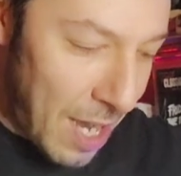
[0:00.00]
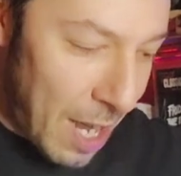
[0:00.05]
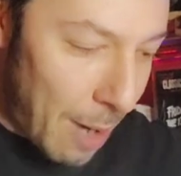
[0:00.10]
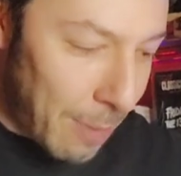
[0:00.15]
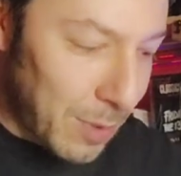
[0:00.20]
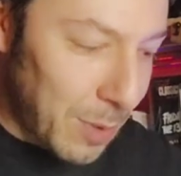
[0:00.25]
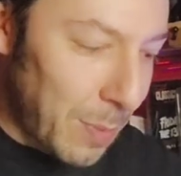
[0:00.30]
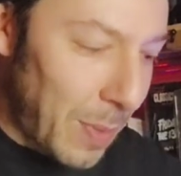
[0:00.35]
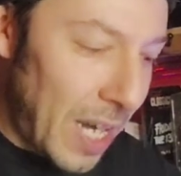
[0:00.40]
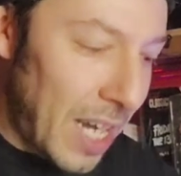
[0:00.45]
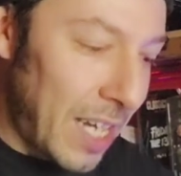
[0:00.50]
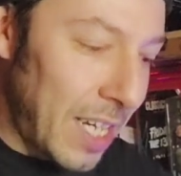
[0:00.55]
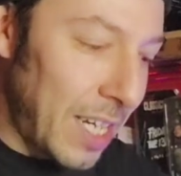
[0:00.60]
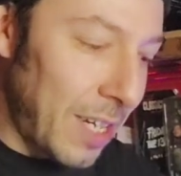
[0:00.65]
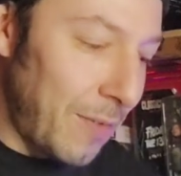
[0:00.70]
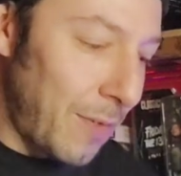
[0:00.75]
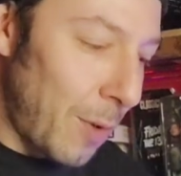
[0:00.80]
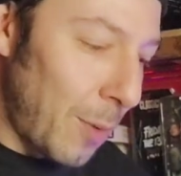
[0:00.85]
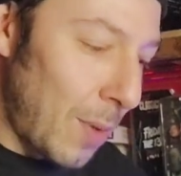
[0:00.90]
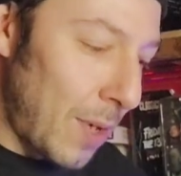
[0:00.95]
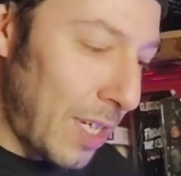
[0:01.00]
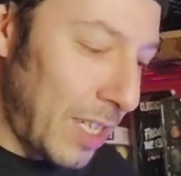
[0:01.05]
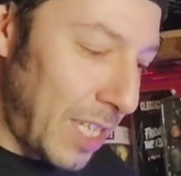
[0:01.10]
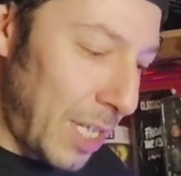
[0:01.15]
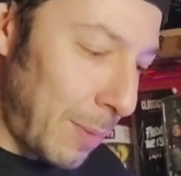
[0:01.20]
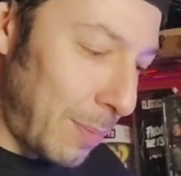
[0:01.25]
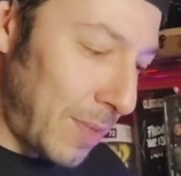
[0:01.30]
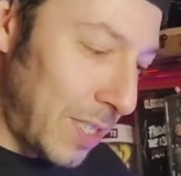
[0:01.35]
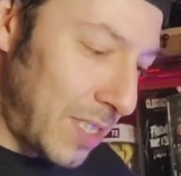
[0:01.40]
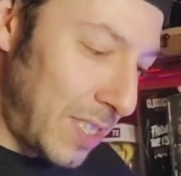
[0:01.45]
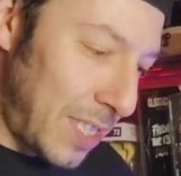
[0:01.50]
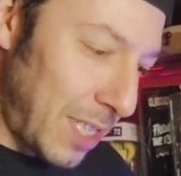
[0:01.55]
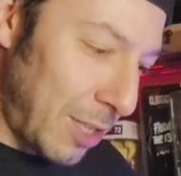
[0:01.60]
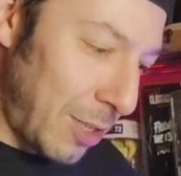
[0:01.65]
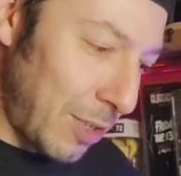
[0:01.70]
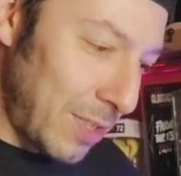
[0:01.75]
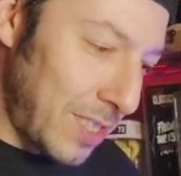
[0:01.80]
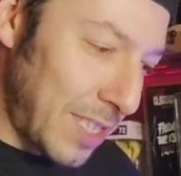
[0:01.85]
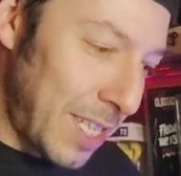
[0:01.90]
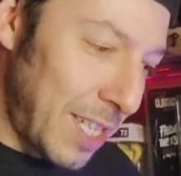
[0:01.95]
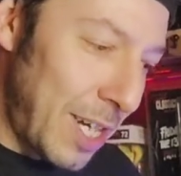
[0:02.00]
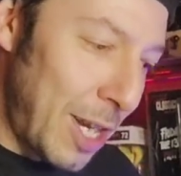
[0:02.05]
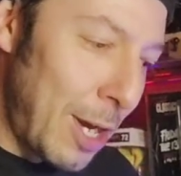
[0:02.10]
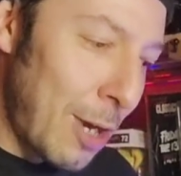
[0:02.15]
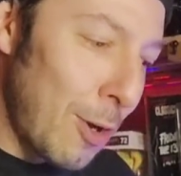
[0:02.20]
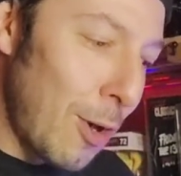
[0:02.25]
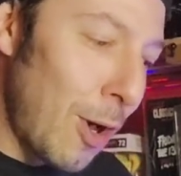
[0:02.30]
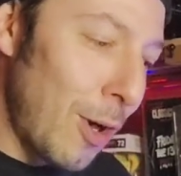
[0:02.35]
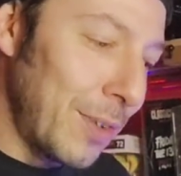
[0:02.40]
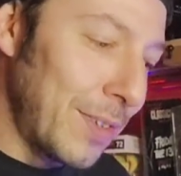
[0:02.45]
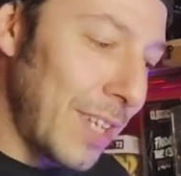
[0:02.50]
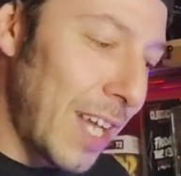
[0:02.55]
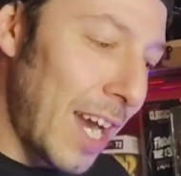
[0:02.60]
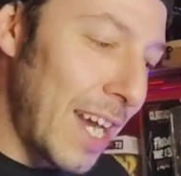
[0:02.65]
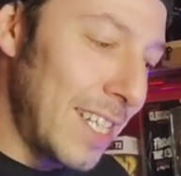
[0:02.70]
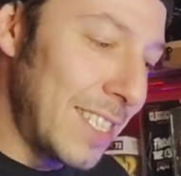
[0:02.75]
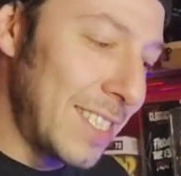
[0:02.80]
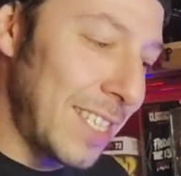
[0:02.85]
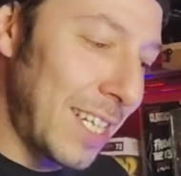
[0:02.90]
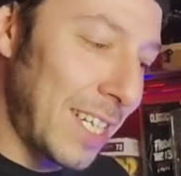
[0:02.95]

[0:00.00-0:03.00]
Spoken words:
I'm debating if I want to keep the stickers in here all nice.